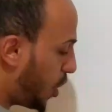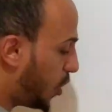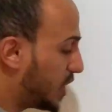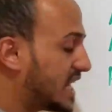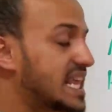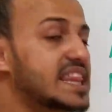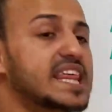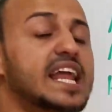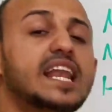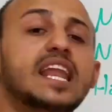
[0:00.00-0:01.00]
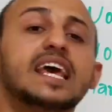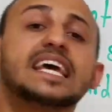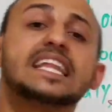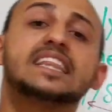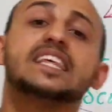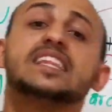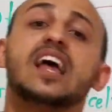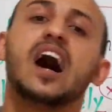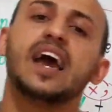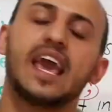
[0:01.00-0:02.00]
Only then did
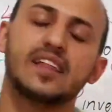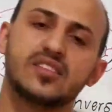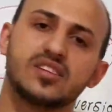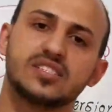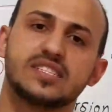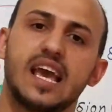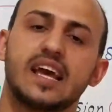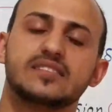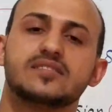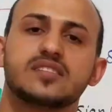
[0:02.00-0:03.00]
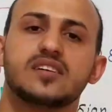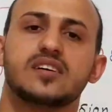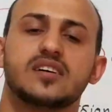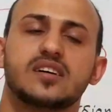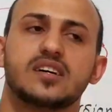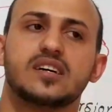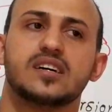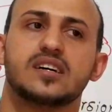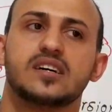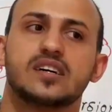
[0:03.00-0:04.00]
I understand
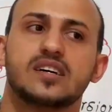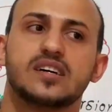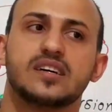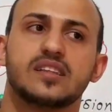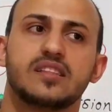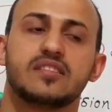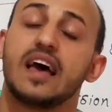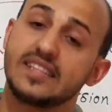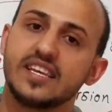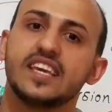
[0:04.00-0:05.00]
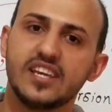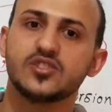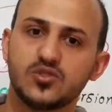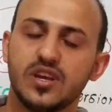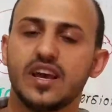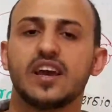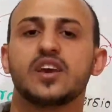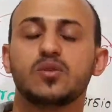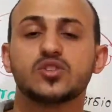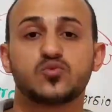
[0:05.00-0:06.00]
that he
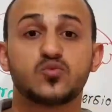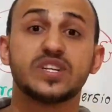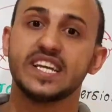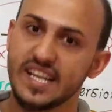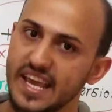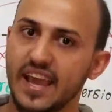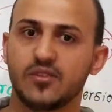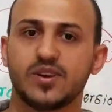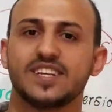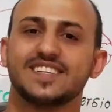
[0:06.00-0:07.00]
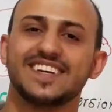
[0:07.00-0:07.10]
was really angry.